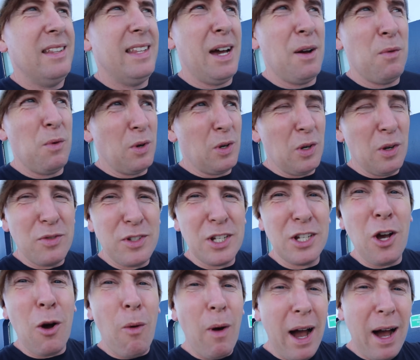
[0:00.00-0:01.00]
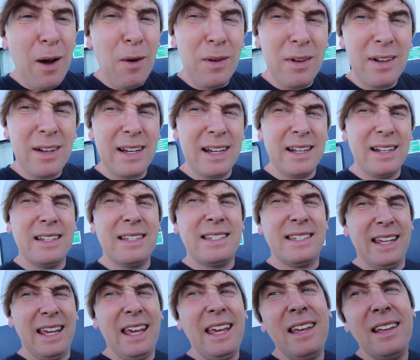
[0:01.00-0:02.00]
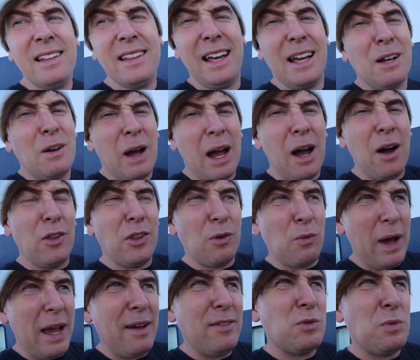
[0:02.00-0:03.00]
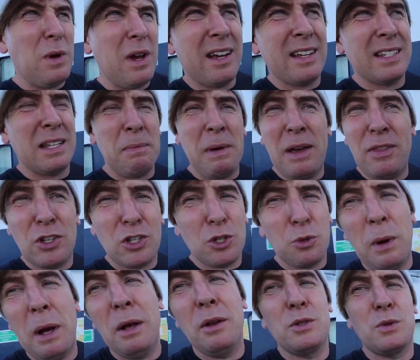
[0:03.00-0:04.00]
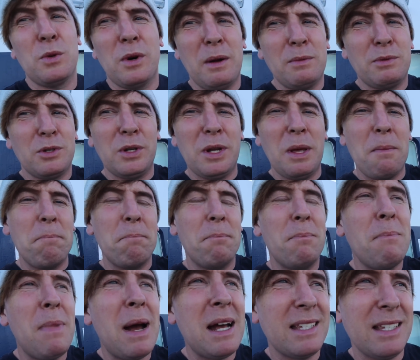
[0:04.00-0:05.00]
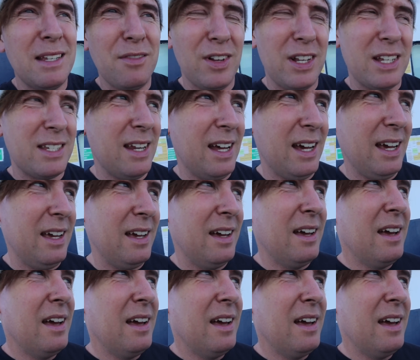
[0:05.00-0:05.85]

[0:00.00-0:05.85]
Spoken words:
that we would love to go out and see like how the waves were, because I bet the swells were absolutely massive last night.